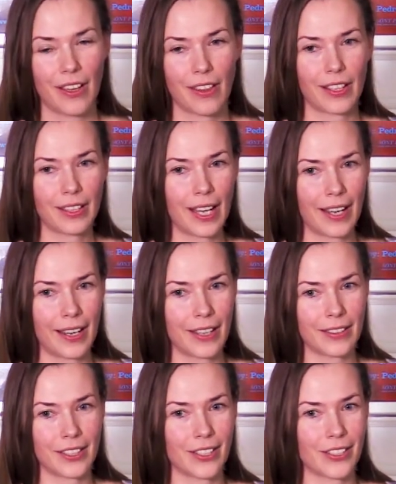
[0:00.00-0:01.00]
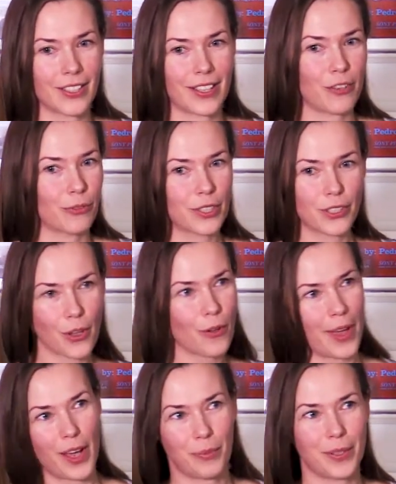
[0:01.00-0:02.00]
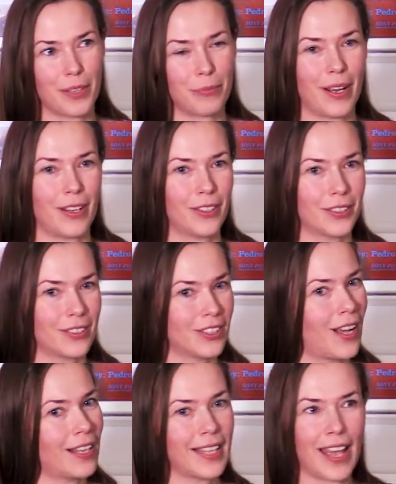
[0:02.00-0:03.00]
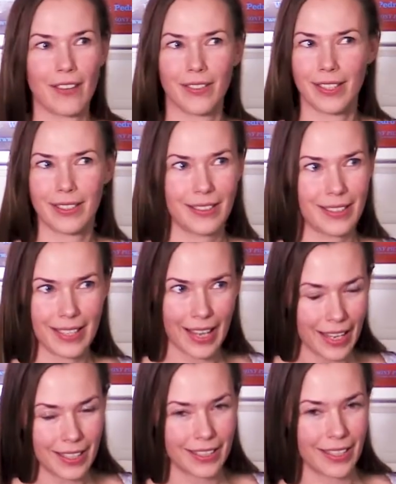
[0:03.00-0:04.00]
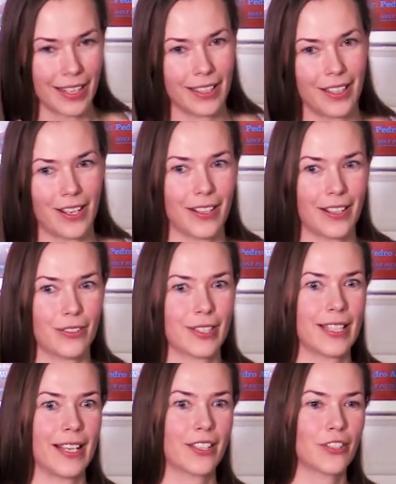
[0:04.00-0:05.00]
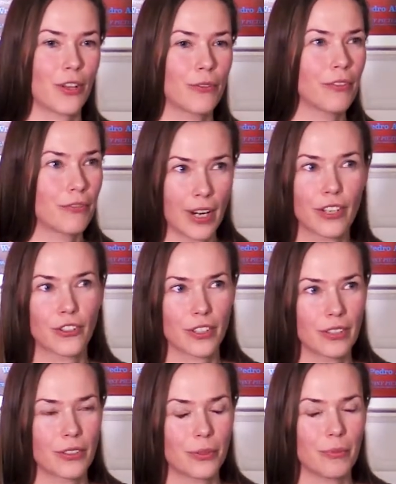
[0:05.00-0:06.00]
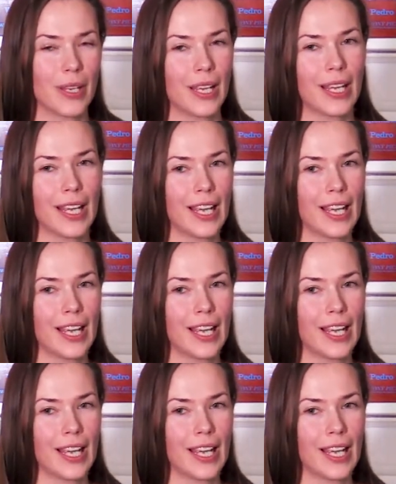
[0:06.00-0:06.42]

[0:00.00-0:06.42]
the line, because I was so happy about not having any dialogue, it was like so refreshing to me.